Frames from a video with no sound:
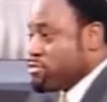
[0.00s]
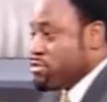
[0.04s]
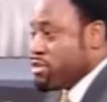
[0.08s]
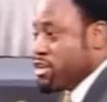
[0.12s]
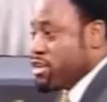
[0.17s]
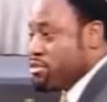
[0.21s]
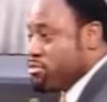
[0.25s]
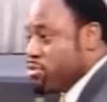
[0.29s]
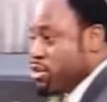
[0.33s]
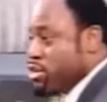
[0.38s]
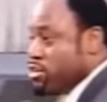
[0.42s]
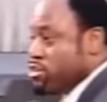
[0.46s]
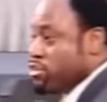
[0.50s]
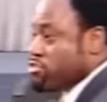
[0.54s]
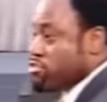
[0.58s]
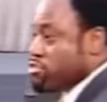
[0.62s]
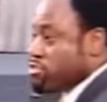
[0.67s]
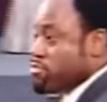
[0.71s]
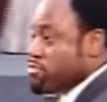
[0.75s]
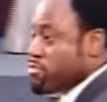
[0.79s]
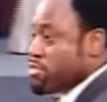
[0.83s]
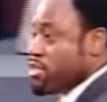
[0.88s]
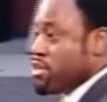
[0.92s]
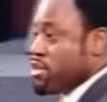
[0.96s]
What do they, what they teach
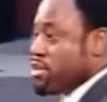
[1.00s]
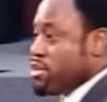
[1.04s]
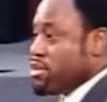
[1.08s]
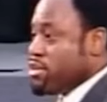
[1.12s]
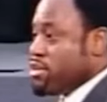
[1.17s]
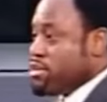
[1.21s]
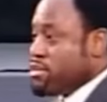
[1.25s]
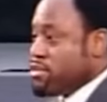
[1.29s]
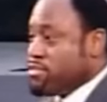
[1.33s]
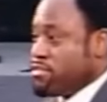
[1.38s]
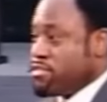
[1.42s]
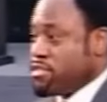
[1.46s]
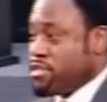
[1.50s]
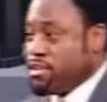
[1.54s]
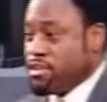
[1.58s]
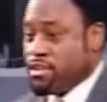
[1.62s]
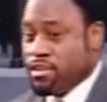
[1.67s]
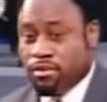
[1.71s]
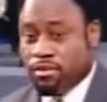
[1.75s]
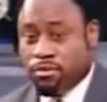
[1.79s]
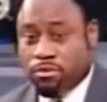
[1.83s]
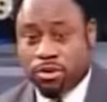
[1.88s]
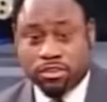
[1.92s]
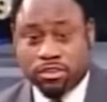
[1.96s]
you?
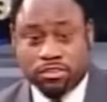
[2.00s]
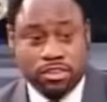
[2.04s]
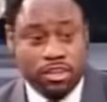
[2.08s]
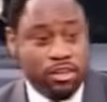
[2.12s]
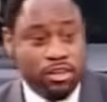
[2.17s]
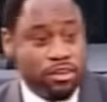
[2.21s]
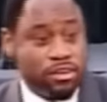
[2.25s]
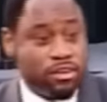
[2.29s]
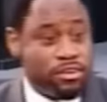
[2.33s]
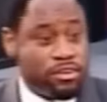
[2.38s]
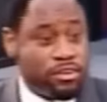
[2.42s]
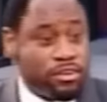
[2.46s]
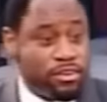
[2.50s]
What is it?